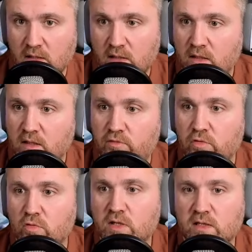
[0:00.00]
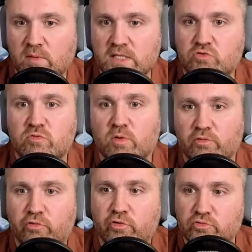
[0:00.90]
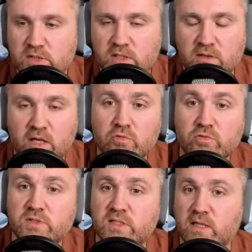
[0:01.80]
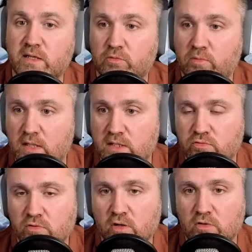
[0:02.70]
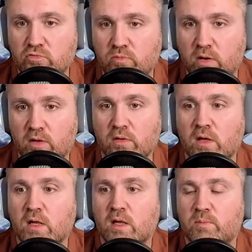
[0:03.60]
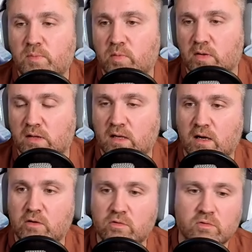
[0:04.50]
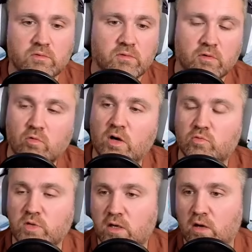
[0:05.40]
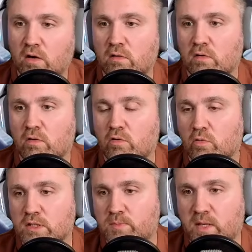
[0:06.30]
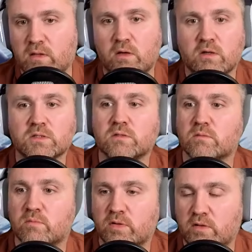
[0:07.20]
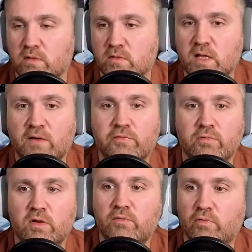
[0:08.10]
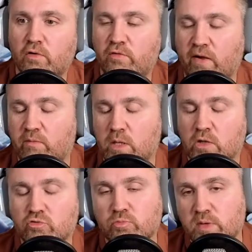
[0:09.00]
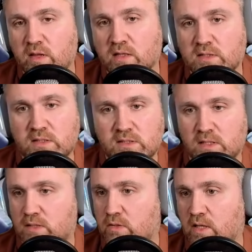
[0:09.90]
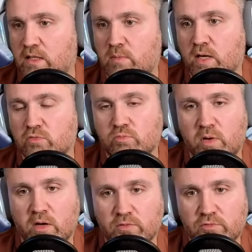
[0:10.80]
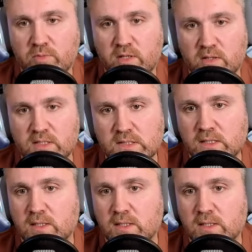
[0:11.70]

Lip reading: If you look at my stream on Foundry Sunday, you could see that I really struggle to burn people that are, quite weaker, lower spenders, but, they have 3, 4, 5 million troops in their cities, and it's a nightmare to burn, to be honest.